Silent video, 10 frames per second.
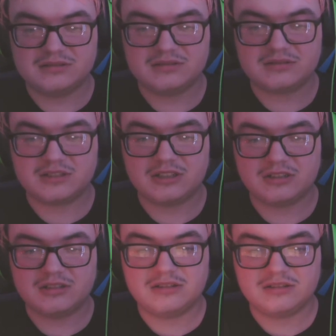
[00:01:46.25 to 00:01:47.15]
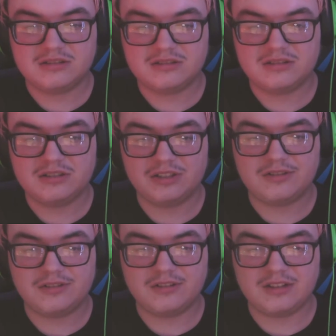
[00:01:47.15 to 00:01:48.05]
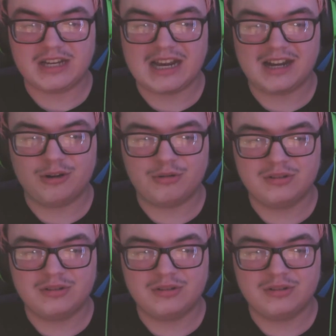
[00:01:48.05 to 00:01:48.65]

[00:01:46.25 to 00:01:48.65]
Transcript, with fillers: Okay. Interesting. Ow.